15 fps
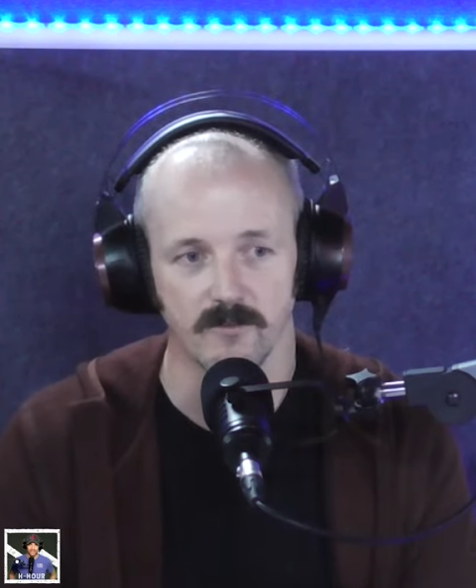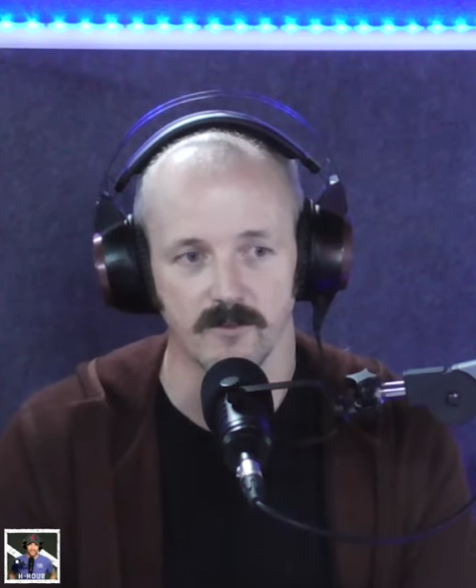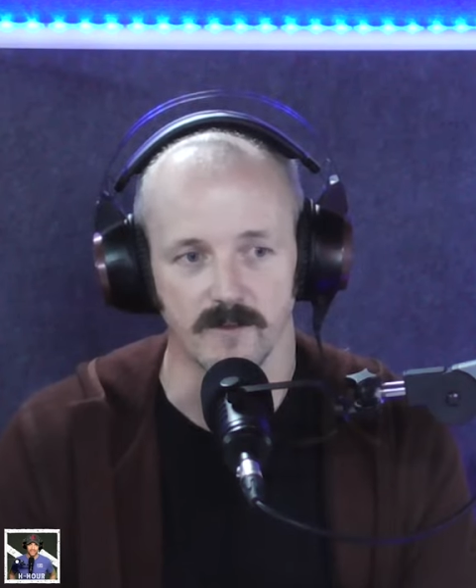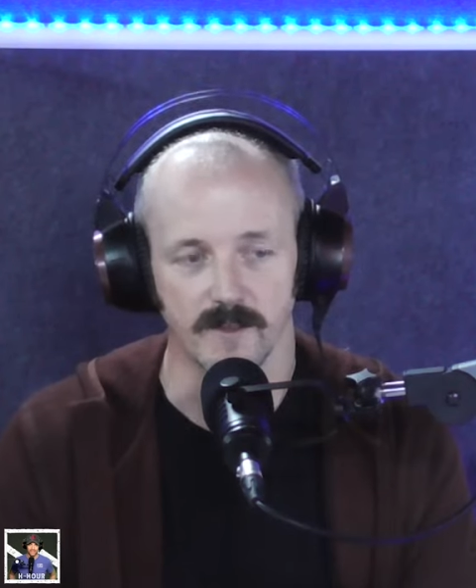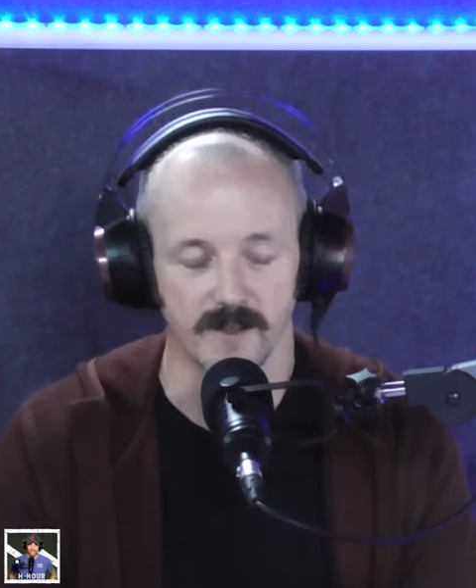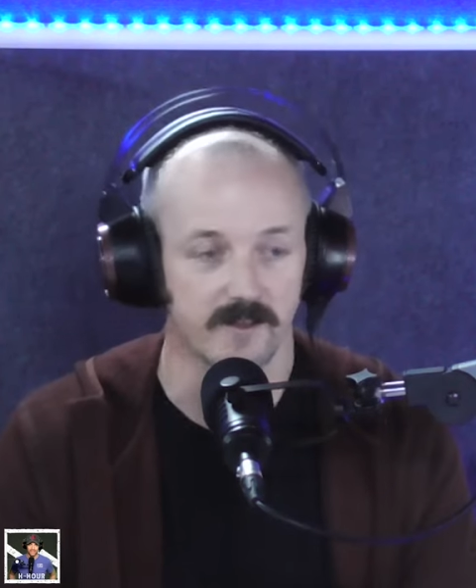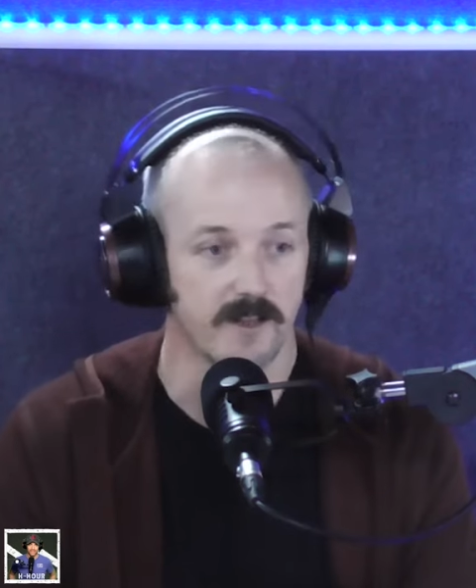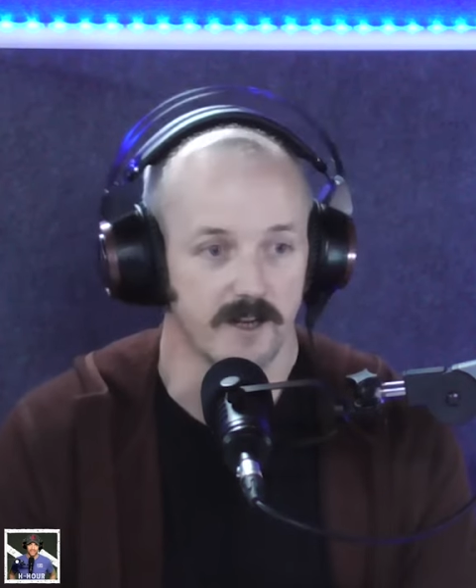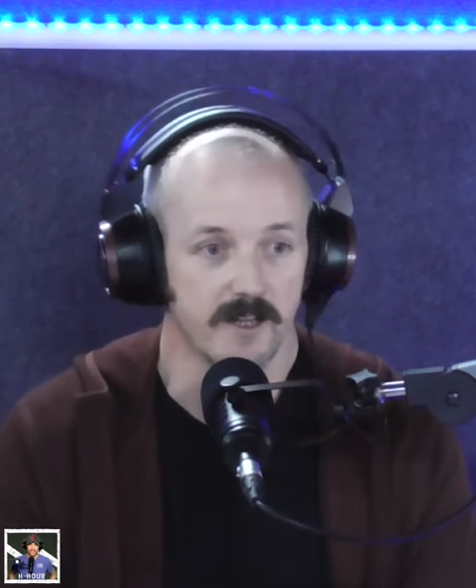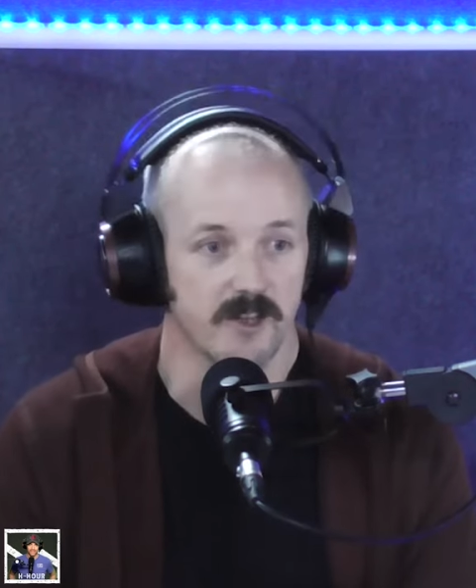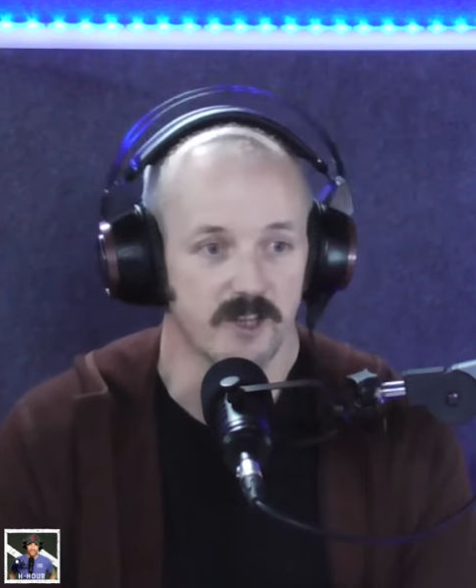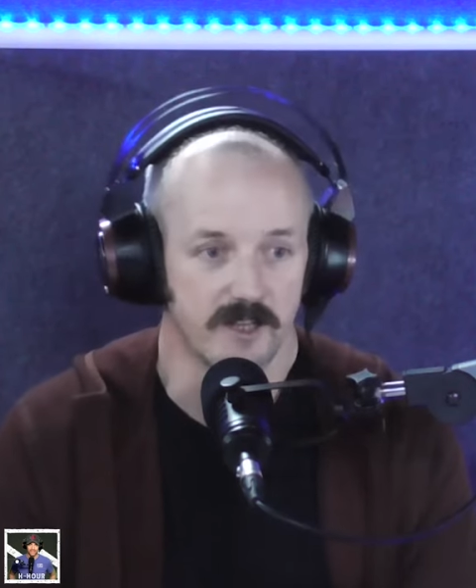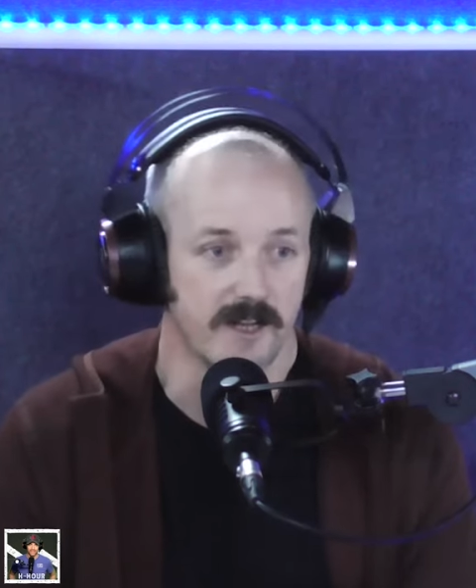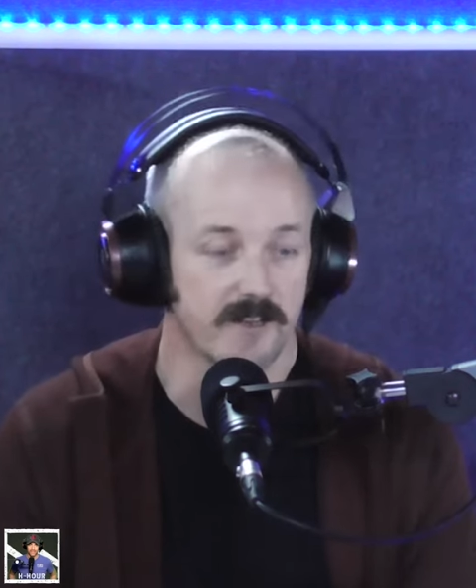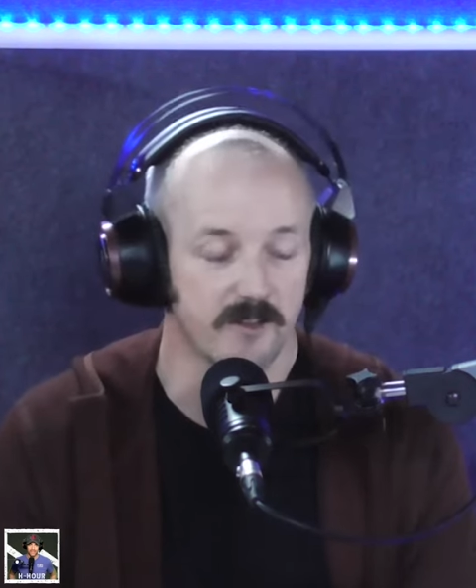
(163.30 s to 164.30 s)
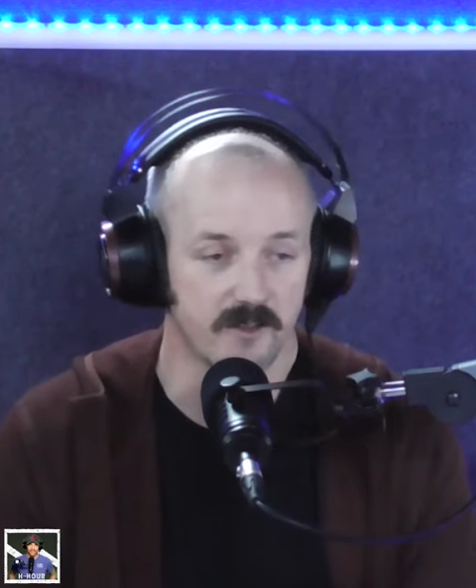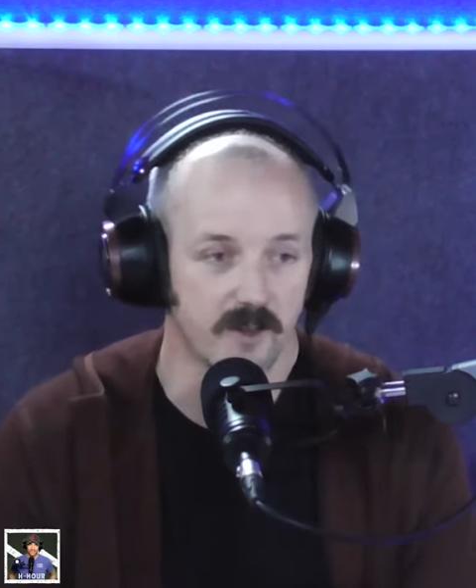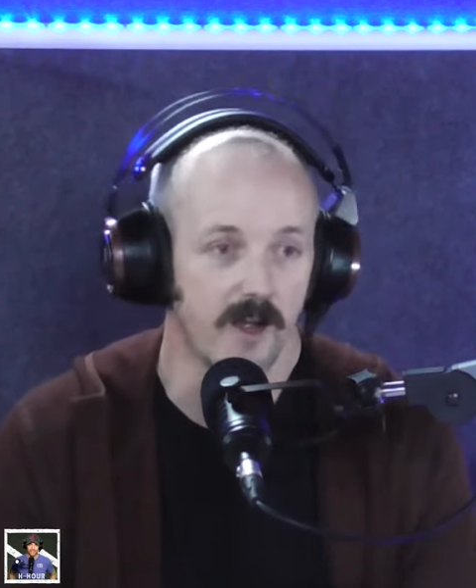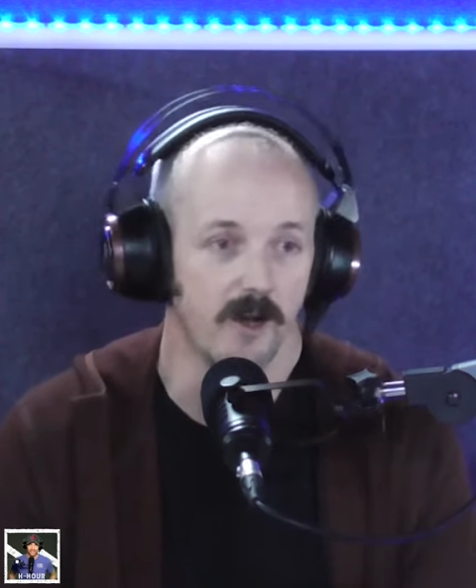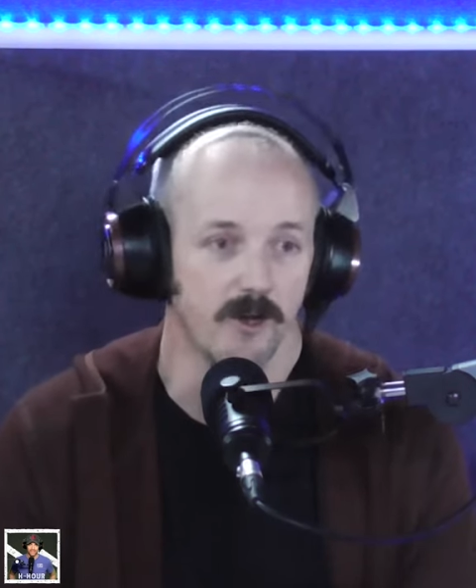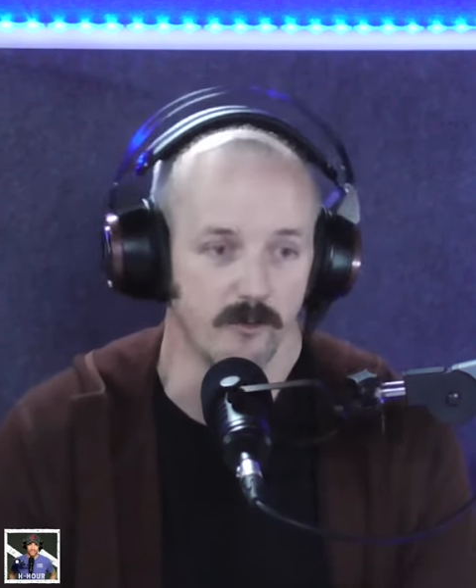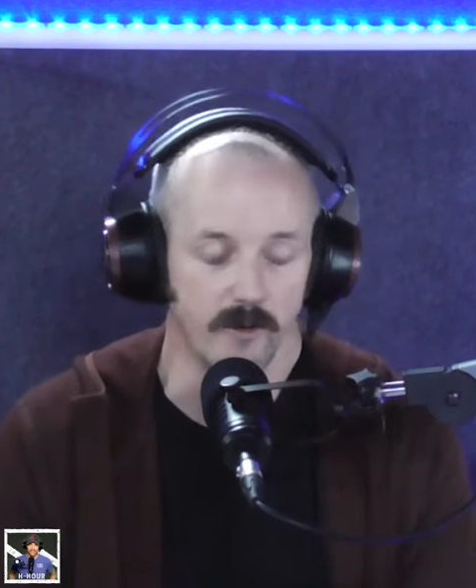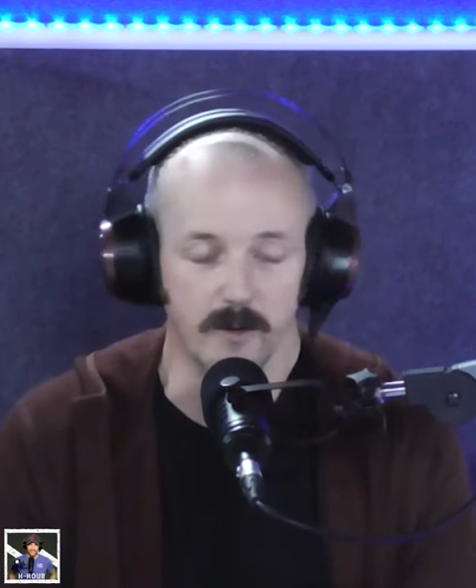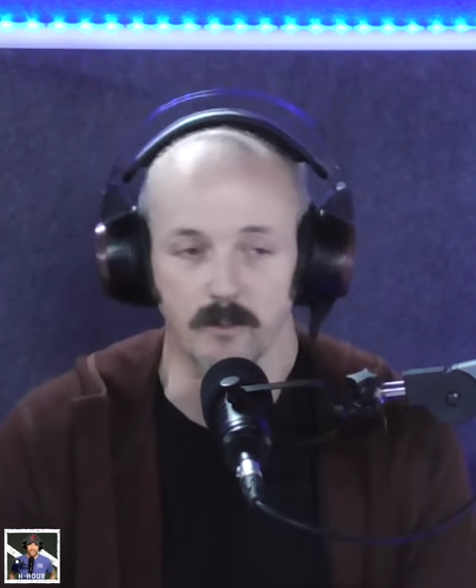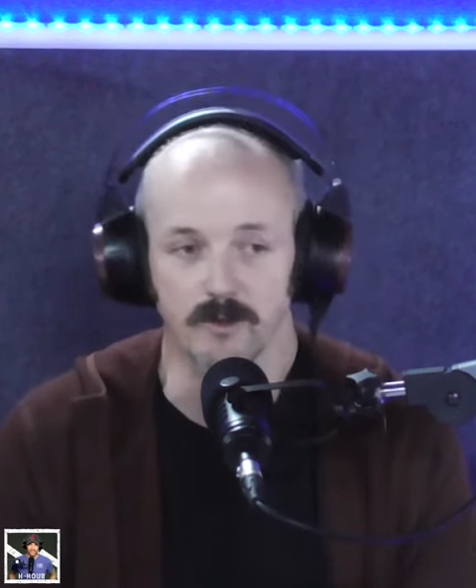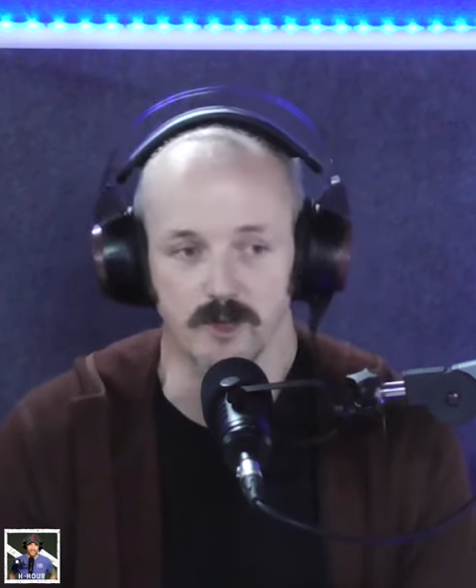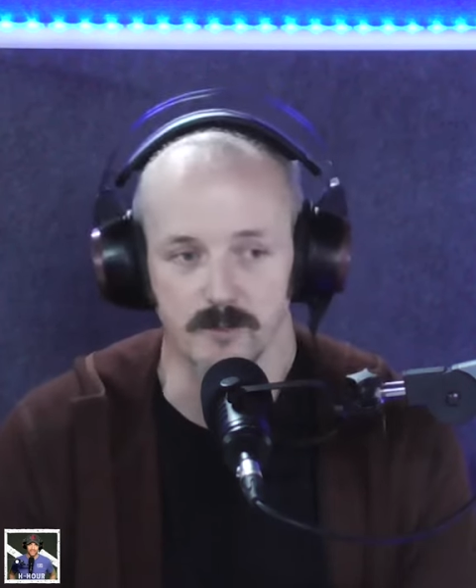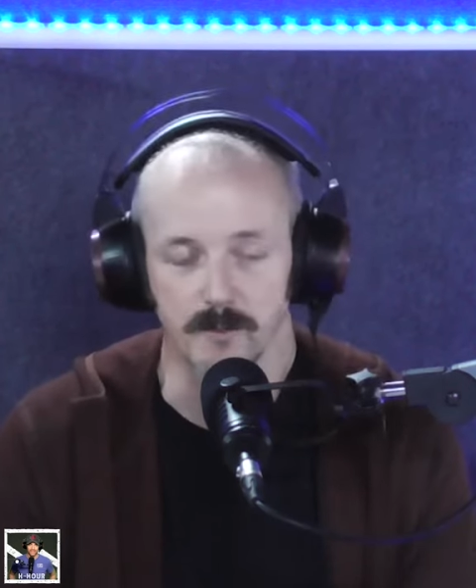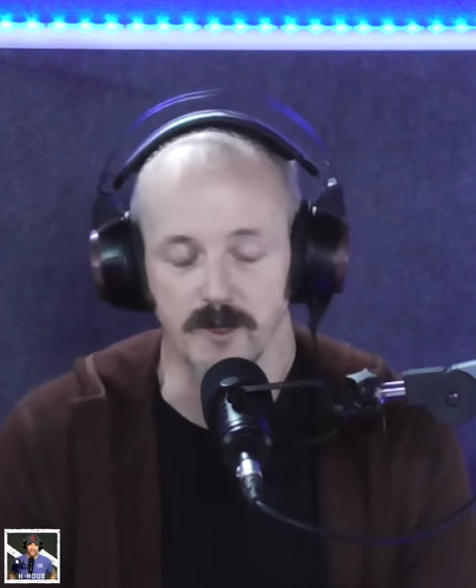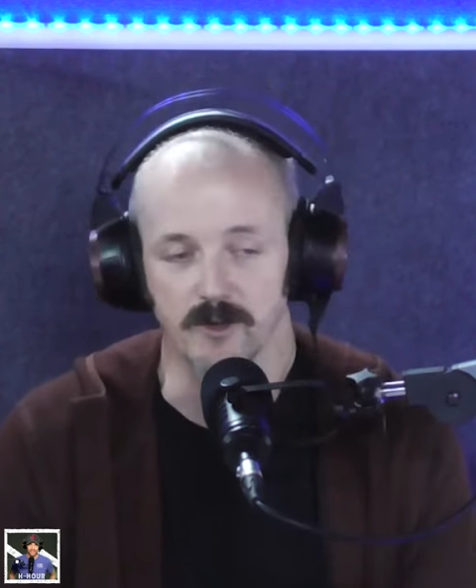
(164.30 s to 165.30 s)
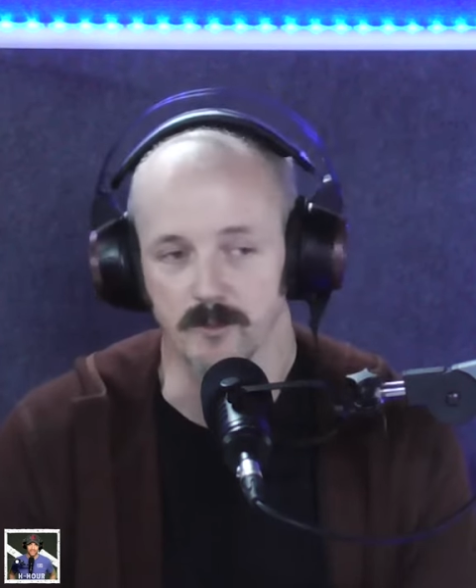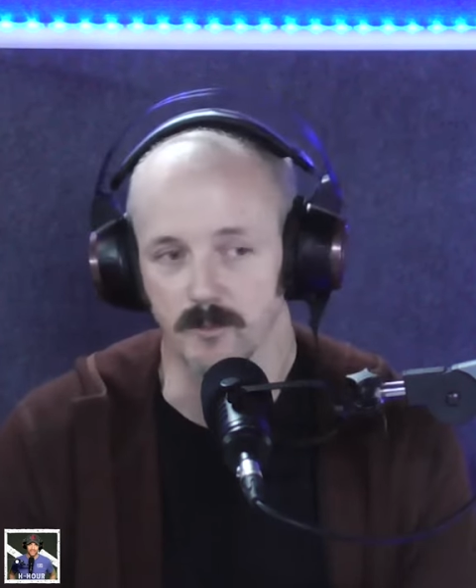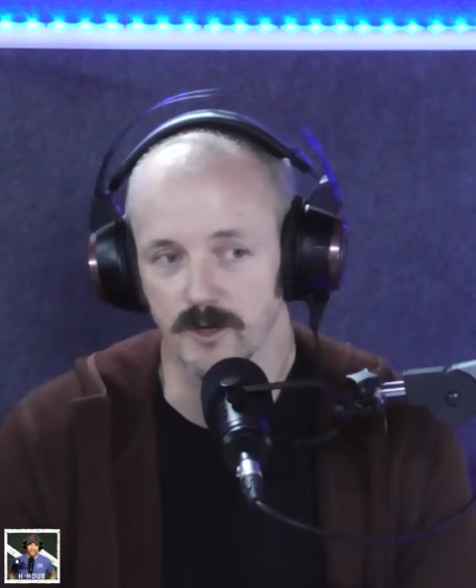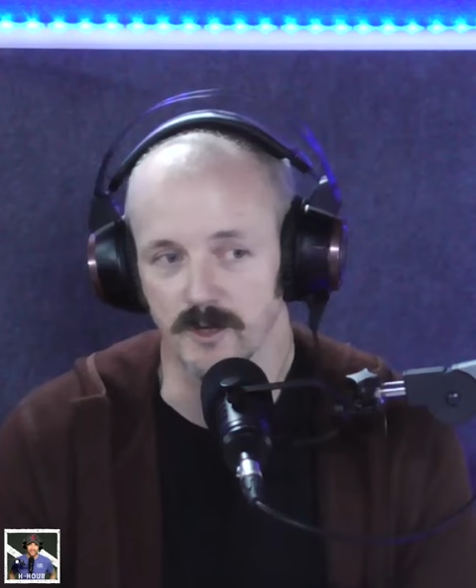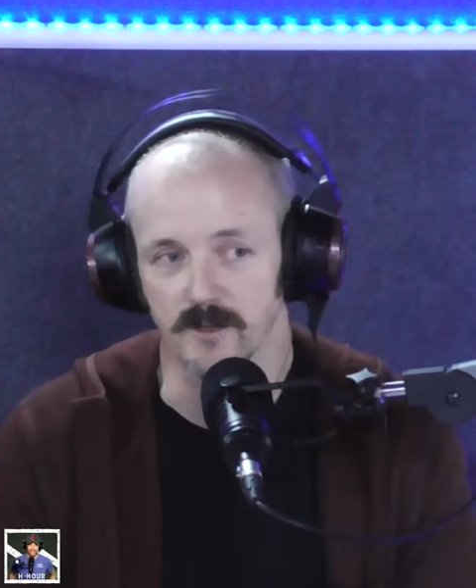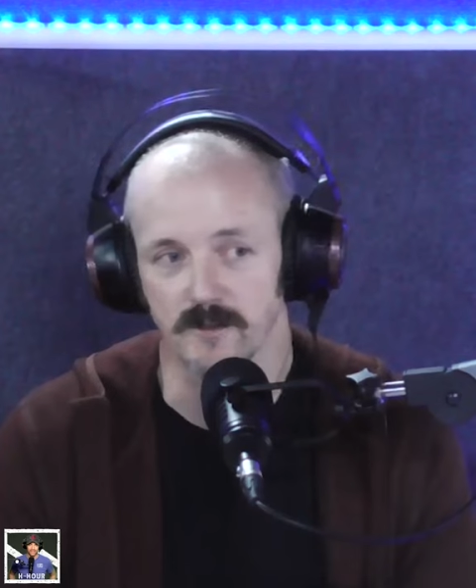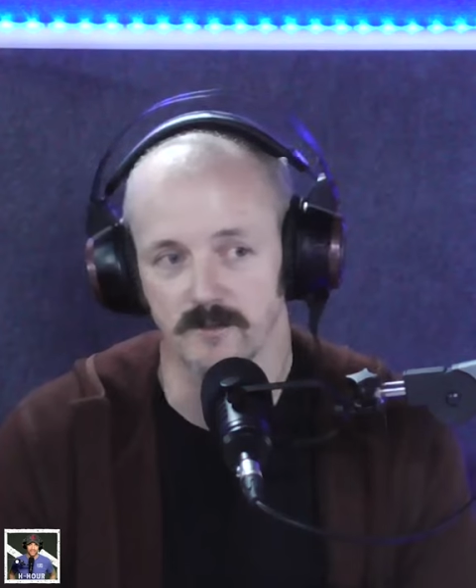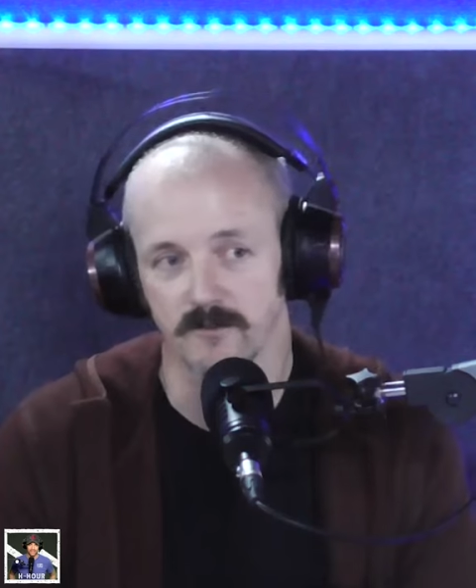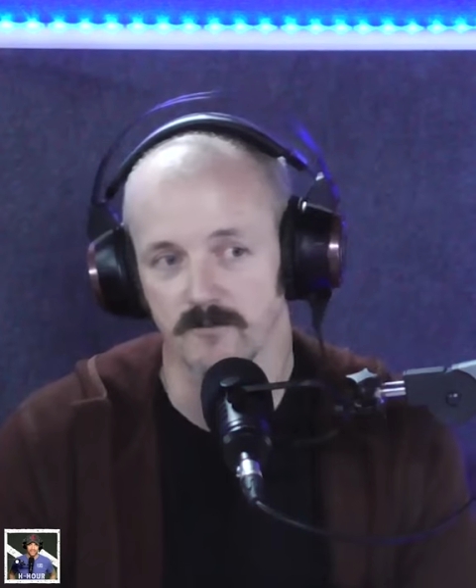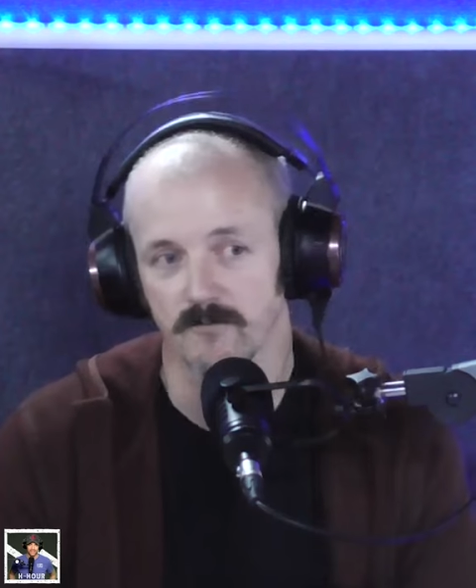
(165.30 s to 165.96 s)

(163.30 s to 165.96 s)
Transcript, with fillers: Hmm. And that, that is connected to how you're able to spend your money